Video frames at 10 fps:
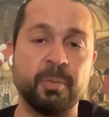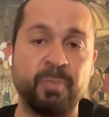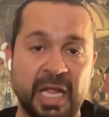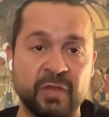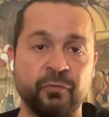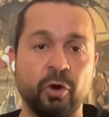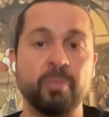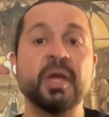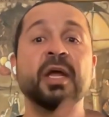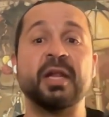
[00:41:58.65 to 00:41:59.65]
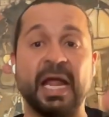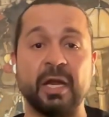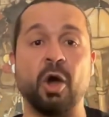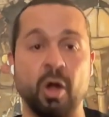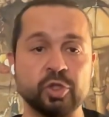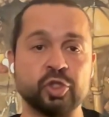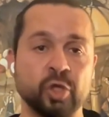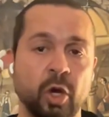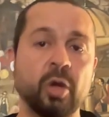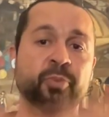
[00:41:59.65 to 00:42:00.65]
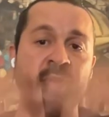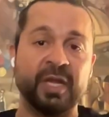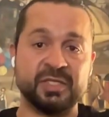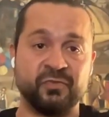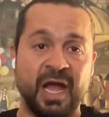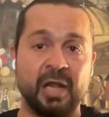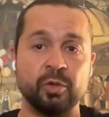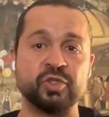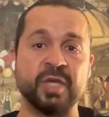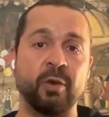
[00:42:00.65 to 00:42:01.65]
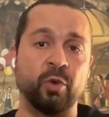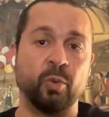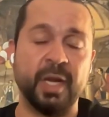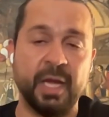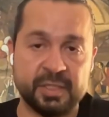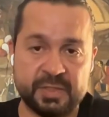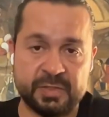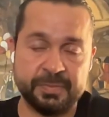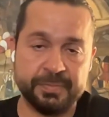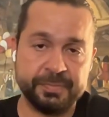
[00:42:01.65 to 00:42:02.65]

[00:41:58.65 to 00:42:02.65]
platform that also brings value to everyone else.